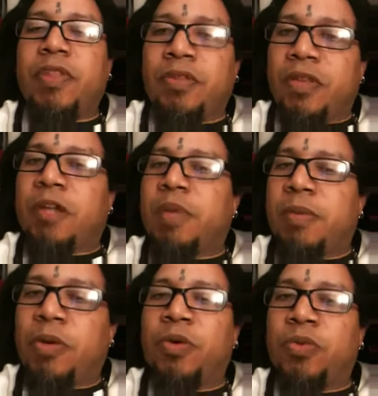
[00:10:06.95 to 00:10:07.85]
he talked to
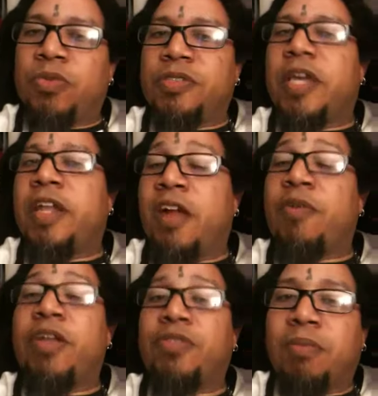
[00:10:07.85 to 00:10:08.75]
people who said they
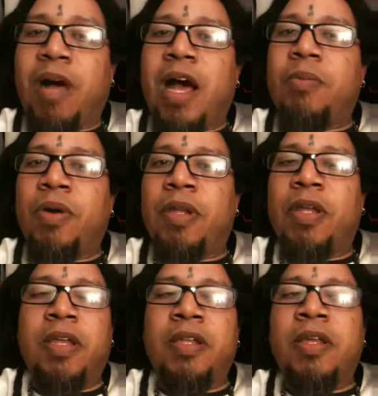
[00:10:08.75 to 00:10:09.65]
read through the Bible and,
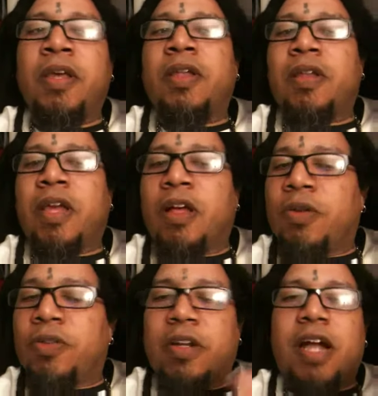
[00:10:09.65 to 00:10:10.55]
and they
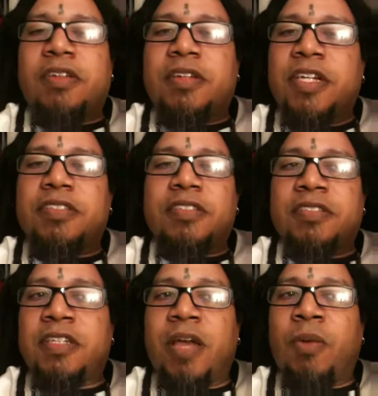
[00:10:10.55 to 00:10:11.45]
go to the
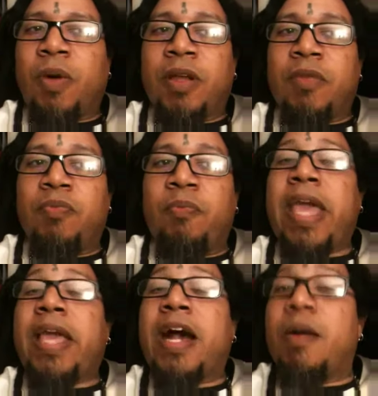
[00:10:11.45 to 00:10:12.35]
contradictions, then they want to
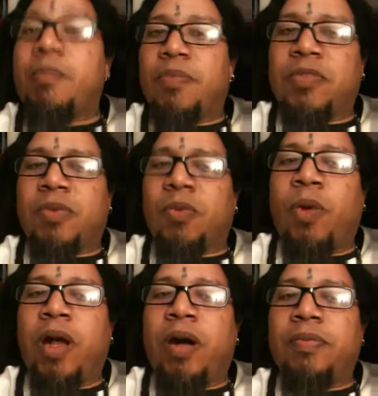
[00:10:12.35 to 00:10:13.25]
make up something.
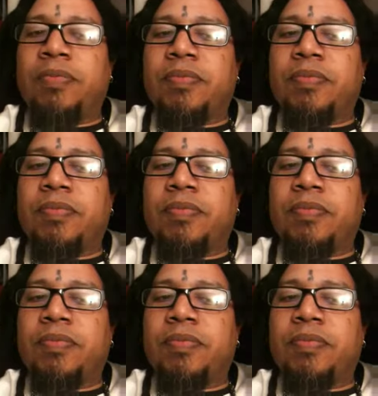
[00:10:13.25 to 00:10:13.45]
Well,